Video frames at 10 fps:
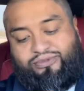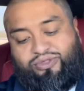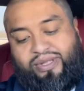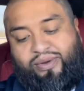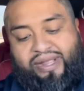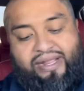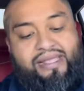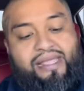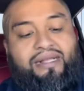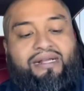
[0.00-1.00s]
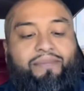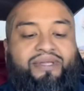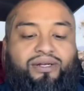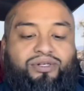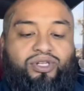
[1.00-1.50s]
So I went, got me
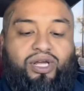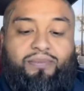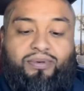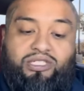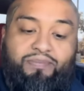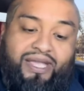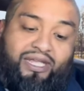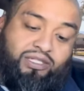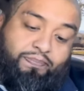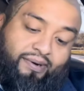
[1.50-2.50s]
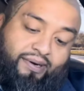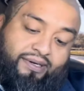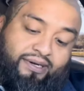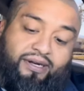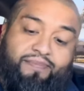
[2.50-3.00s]
a double smash
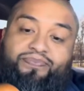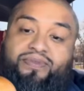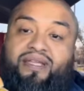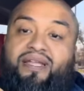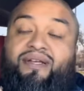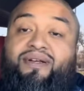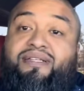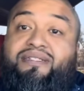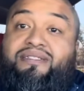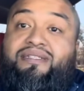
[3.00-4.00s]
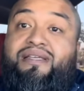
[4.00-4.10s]
burger. And here it is.